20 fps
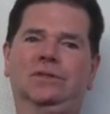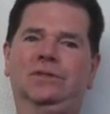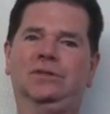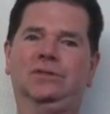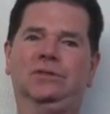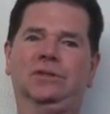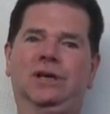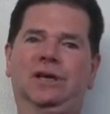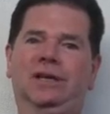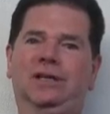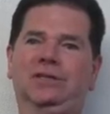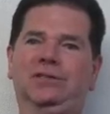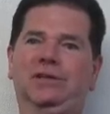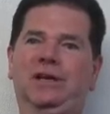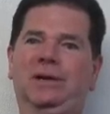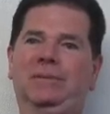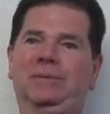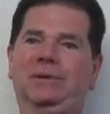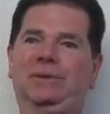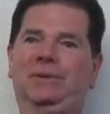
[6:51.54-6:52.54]
just kind of
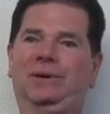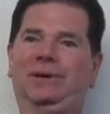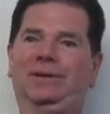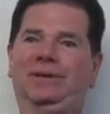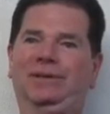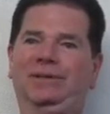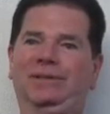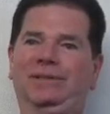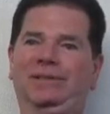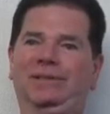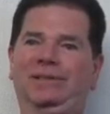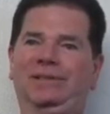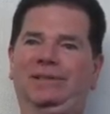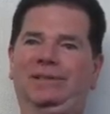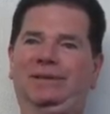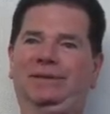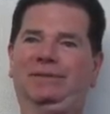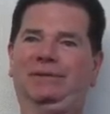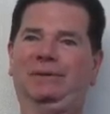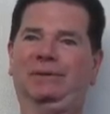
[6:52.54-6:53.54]
jam the records and
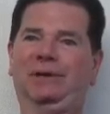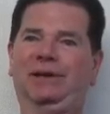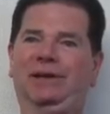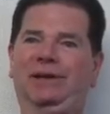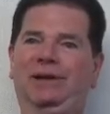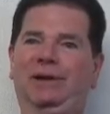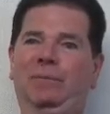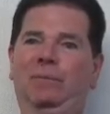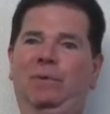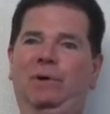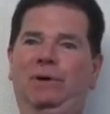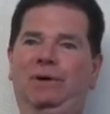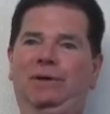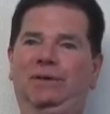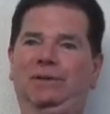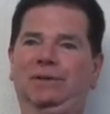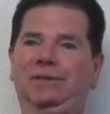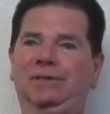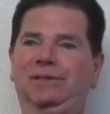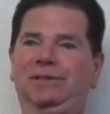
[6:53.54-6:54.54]
stuff that we had in our
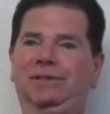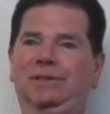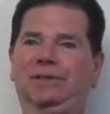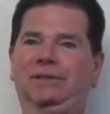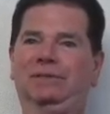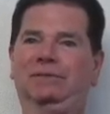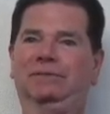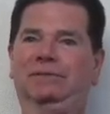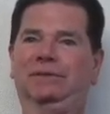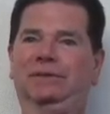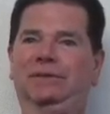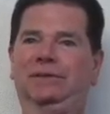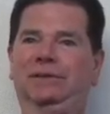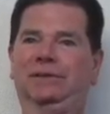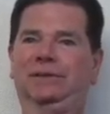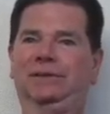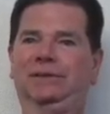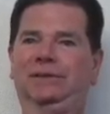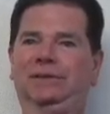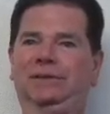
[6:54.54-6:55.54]
bunkers and stuff,
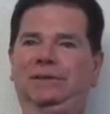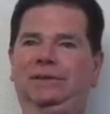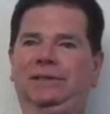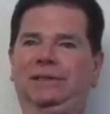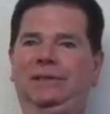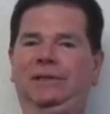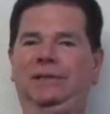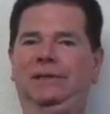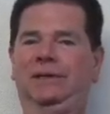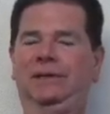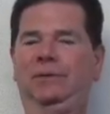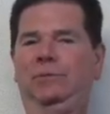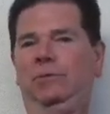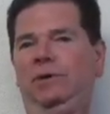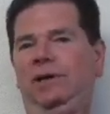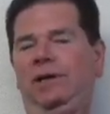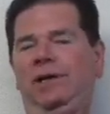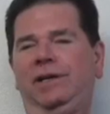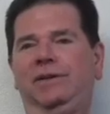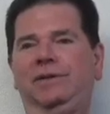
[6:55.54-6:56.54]
and
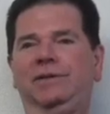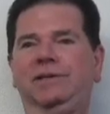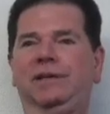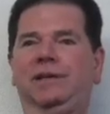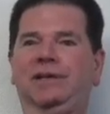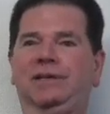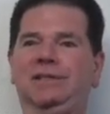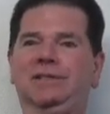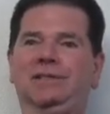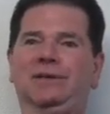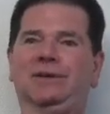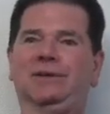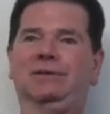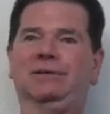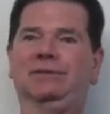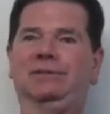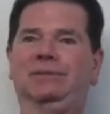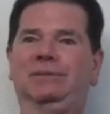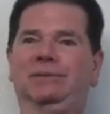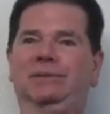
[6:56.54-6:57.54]
kind of entertain
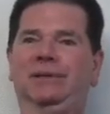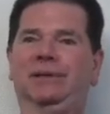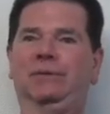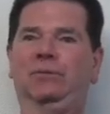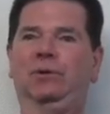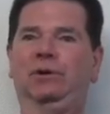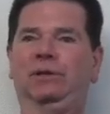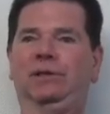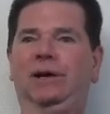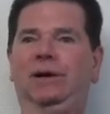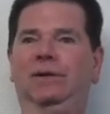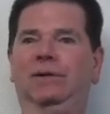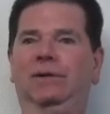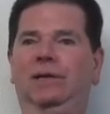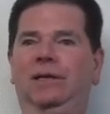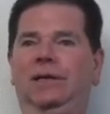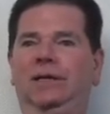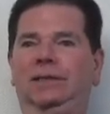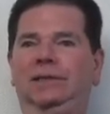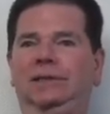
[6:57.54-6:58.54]
ourselves. I worked out a
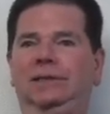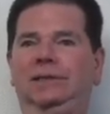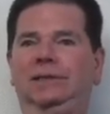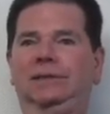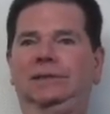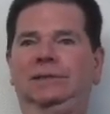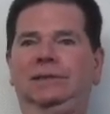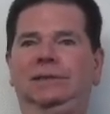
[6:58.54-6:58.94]
lot.